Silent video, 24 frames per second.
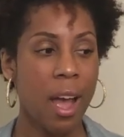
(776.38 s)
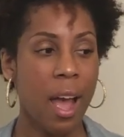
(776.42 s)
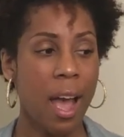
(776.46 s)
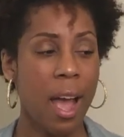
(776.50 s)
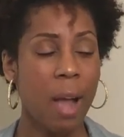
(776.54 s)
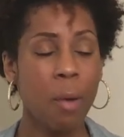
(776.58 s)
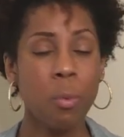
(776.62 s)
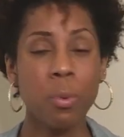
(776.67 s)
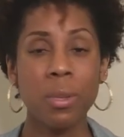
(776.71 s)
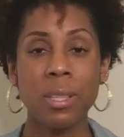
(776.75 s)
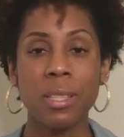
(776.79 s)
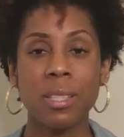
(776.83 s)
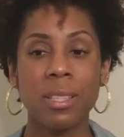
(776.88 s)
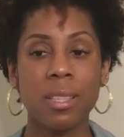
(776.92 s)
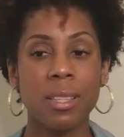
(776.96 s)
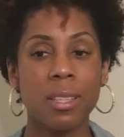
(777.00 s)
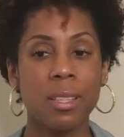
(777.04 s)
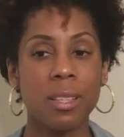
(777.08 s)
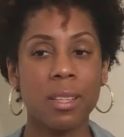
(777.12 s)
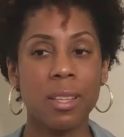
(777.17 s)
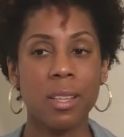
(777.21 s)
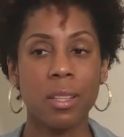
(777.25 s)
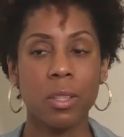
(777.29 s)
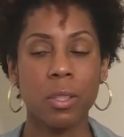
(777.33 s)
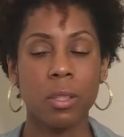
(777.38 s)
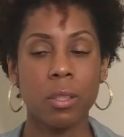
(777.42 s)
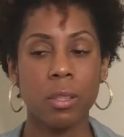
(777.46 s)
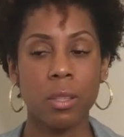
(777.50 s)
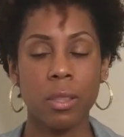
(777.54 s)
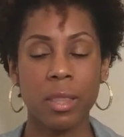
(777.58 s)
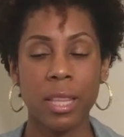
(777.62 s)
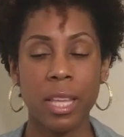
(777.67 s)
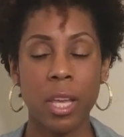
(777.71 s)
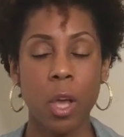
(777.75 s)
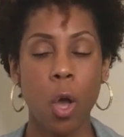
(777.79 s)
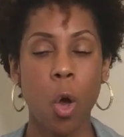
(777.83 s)
I was
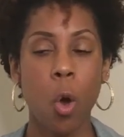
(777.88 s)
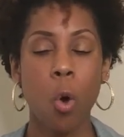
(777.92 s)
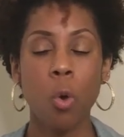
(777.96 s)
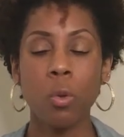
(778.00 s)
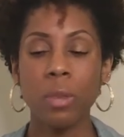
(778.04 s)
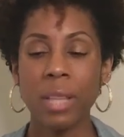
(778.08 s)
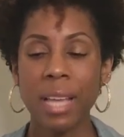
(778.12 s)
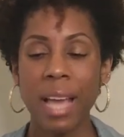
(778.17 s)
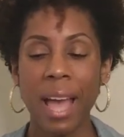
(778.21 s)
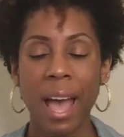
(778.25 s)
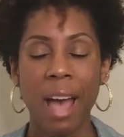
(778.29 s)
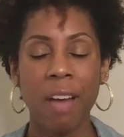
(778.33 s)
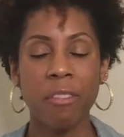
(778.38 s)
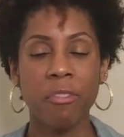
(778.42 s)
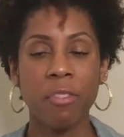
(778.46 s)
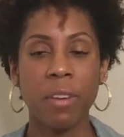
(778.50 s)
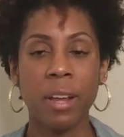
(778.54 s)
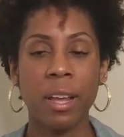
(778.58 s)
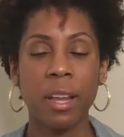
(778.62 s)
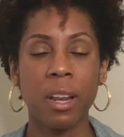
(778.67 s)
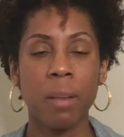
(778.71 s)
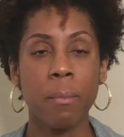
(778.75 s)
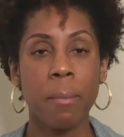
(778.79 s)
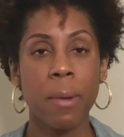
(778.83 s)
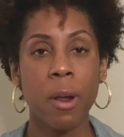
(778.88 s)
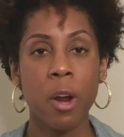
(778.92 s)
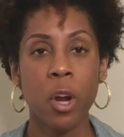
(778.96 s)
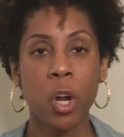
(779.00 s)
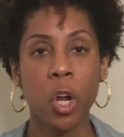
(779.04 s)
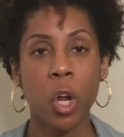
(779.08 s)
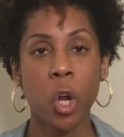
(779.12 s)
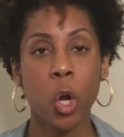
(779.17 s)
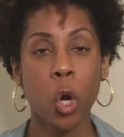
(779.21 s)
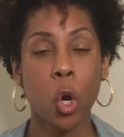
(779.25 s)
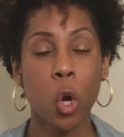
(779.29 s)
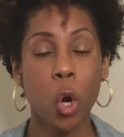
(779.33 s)
the only
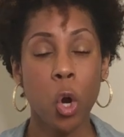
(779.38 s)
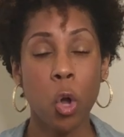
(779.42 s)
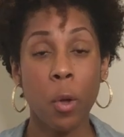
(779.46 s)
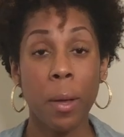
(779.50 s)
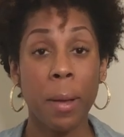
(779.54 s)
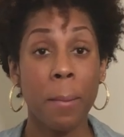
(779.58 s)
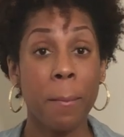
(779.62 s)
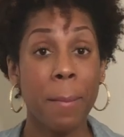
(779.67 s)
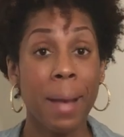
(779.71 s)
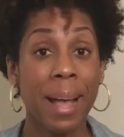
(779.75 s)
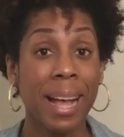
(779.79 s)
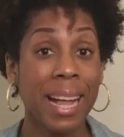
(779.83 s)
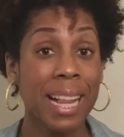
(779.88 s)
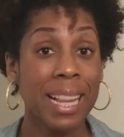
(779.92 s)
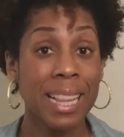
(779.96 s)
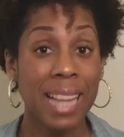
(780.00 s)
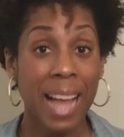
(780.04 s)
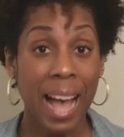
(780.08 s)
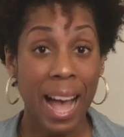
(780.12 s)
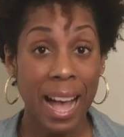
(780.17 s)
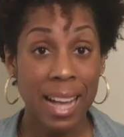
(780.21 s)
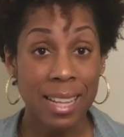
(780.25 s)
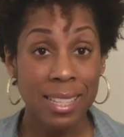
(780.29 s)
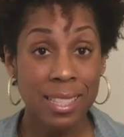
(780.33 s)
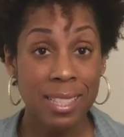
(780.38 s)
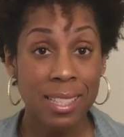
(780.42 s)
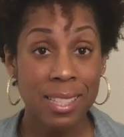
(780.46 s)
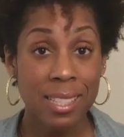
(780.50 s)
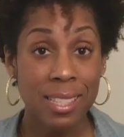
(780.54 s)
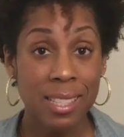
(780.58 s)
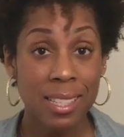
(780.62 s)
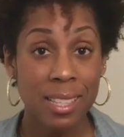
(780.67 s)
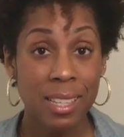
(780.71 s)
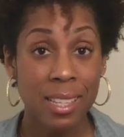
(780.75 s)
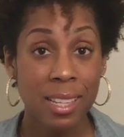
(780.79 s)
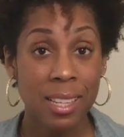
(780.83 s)
African-American girl in my
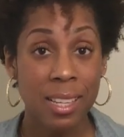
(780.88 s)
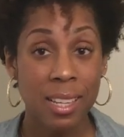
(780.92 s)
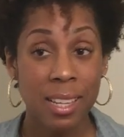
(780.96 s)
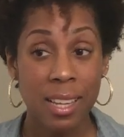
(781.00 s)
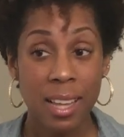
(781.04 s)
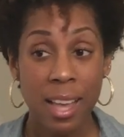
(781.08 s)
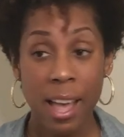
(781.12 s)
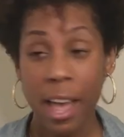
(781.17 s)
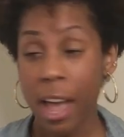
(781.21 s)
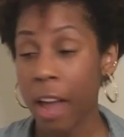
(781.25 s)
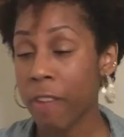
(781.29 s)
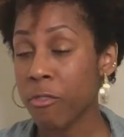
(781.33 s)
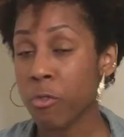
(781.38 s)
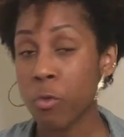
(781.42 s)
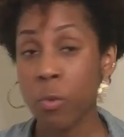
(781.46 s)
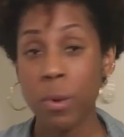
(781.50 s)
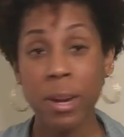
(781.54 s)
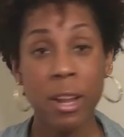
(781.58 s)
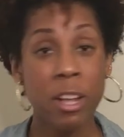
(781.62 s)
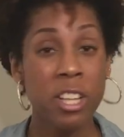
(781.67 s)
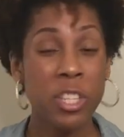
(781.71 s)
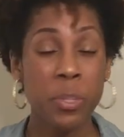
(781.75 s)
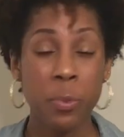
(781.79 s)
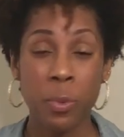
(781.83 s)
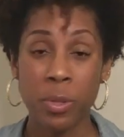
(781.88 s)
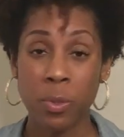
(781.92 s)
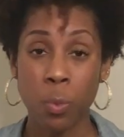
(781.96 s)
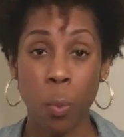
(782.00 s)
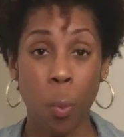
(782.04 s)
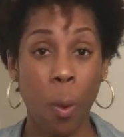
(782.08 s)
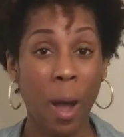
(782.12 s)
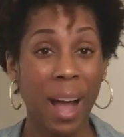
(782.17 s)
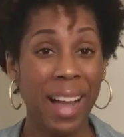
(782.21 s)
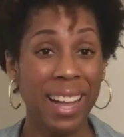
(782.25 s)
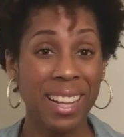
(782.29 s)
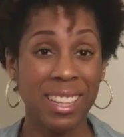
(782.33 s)
class. Everyone else was
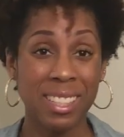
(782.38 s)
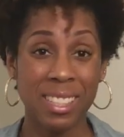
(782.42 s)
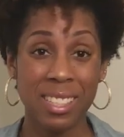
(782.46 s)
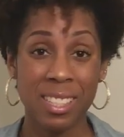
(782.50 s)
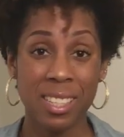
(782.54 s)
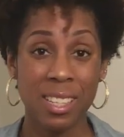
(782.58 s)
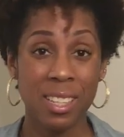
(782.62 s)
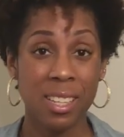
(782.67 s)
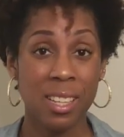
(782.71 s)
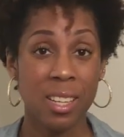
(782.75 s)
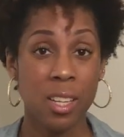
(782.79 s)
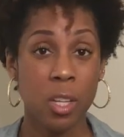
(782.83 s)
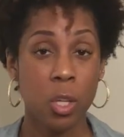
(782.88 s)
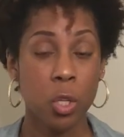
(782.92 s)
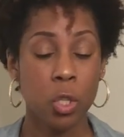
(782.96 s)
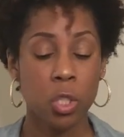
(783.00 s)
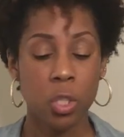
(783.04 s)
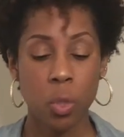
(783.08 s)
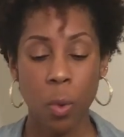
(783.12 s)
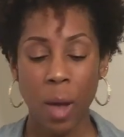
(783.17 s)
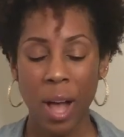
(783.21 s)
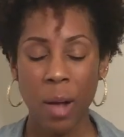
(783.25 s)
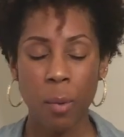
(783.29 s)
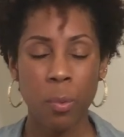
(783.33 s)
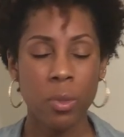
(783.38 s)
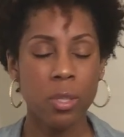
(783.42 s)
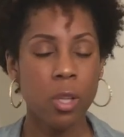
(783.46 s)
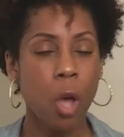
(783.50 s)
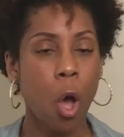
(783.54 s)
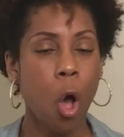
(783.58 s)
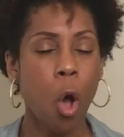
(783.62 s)
white. So I was